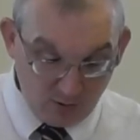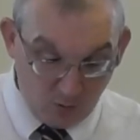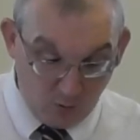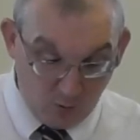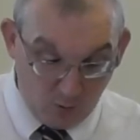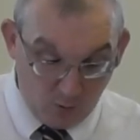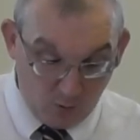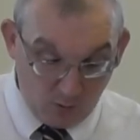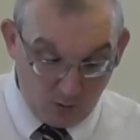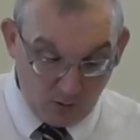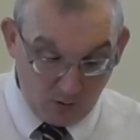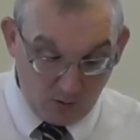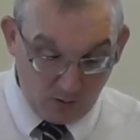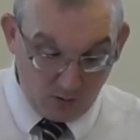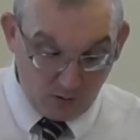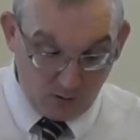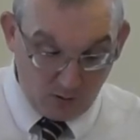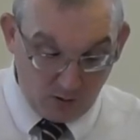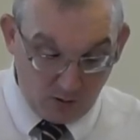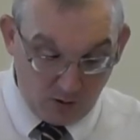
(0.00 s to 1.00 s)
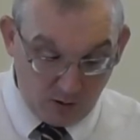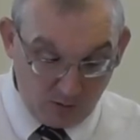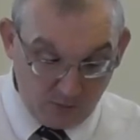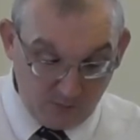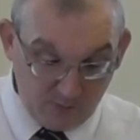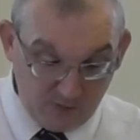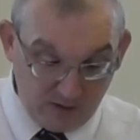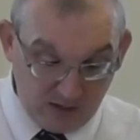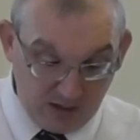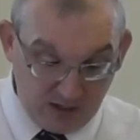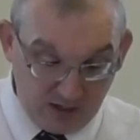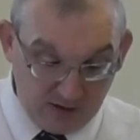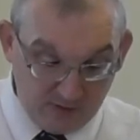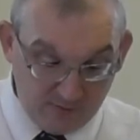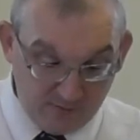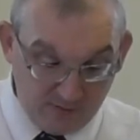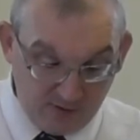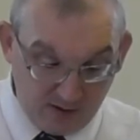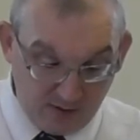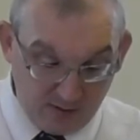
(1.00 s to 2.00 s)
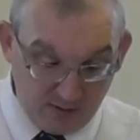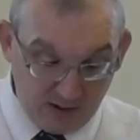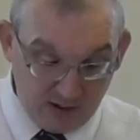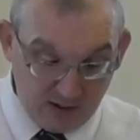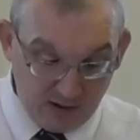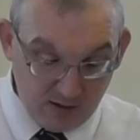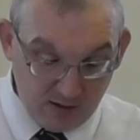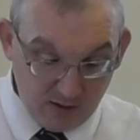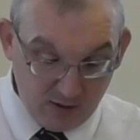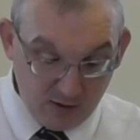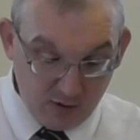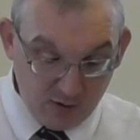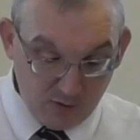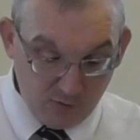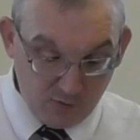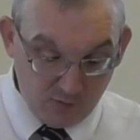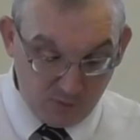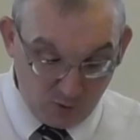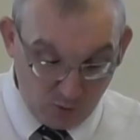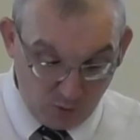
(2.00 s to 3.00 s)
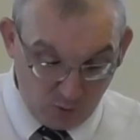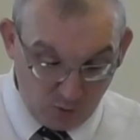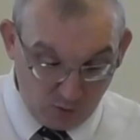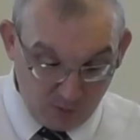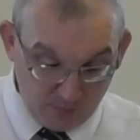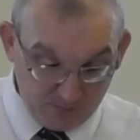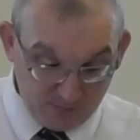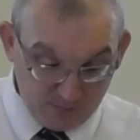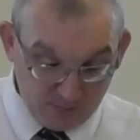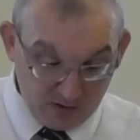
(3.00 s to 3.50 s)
or of a very few.